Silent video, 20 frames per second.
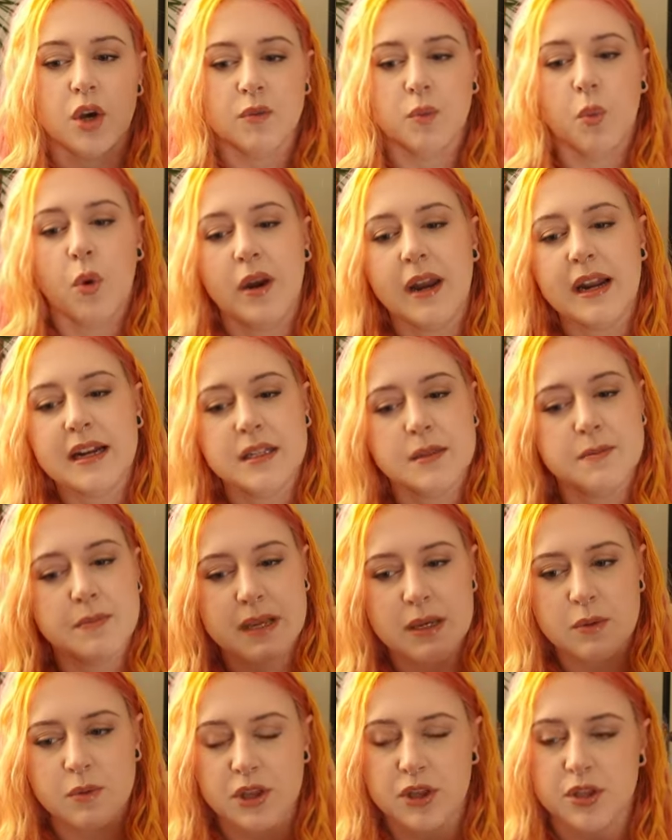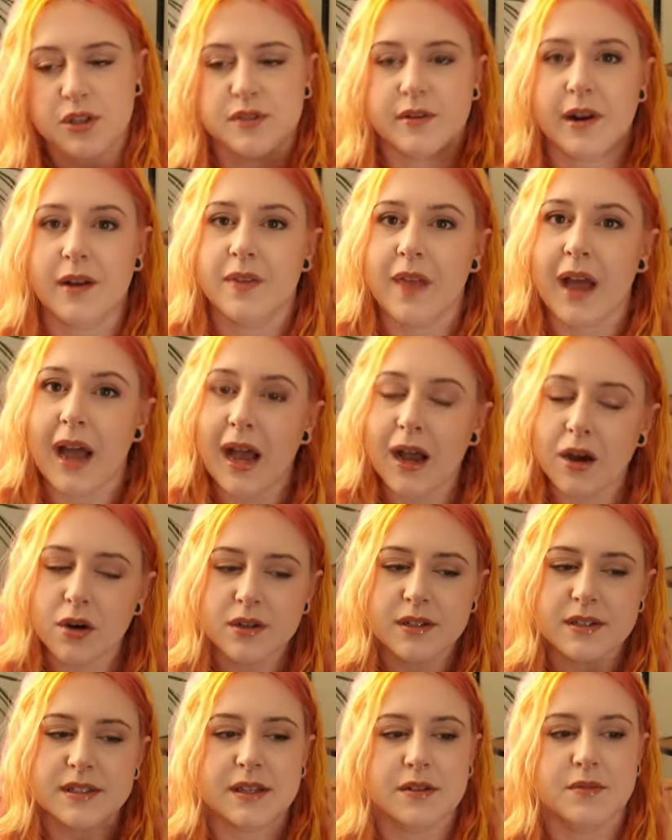wanting to be with us around the
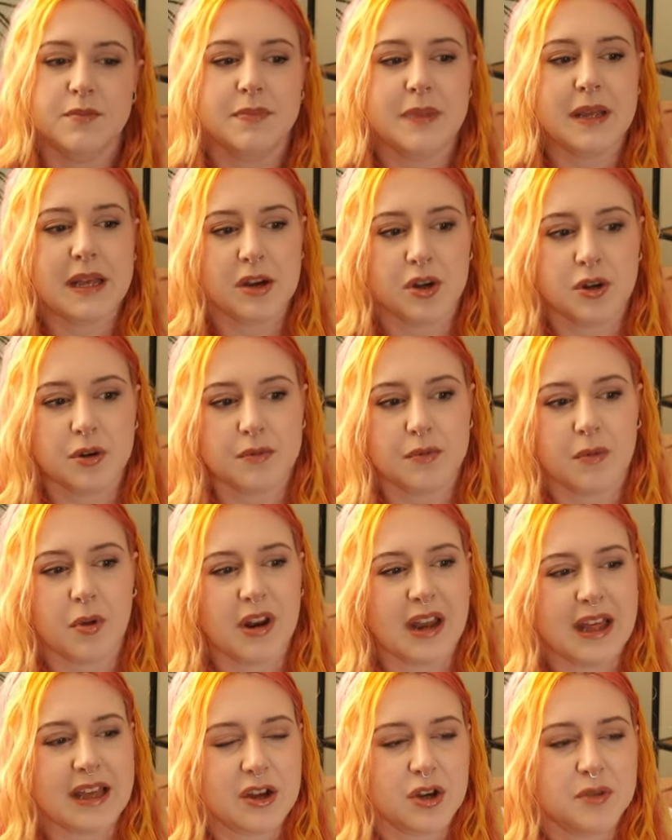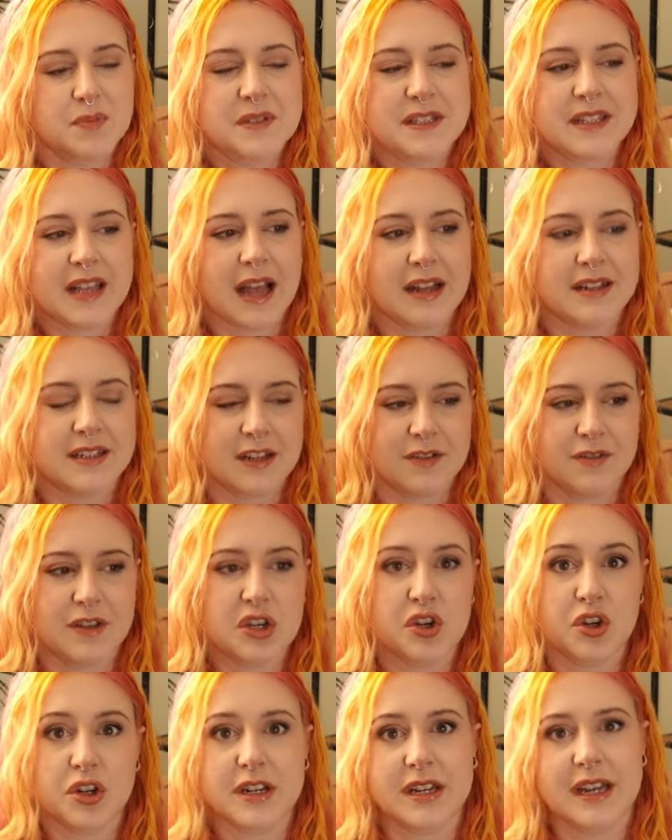house and being like upset if he
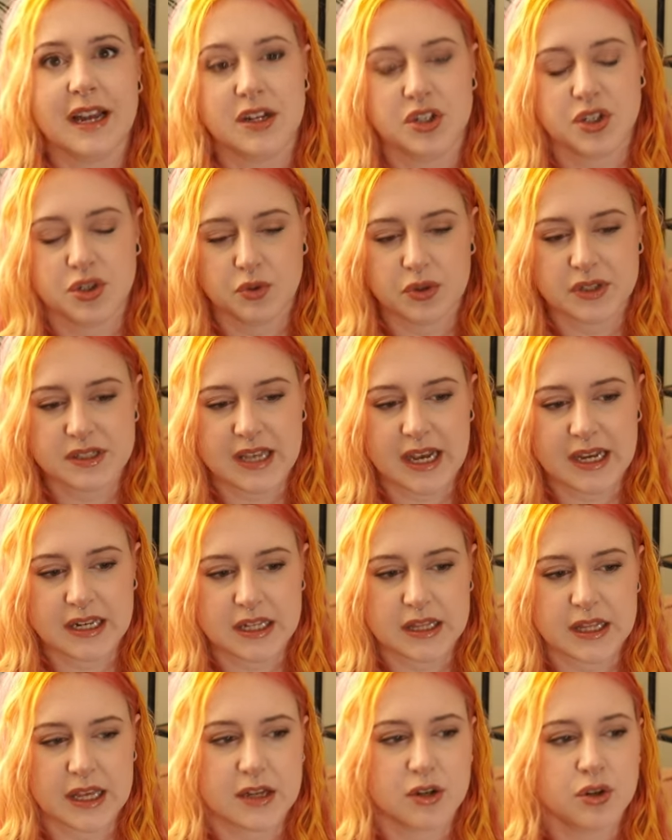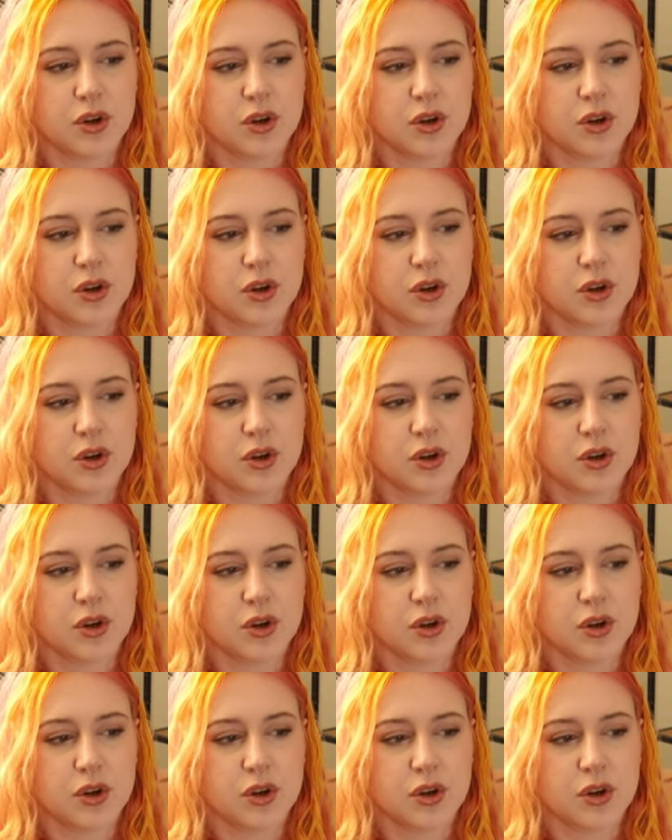couldn't get to us kind of thing.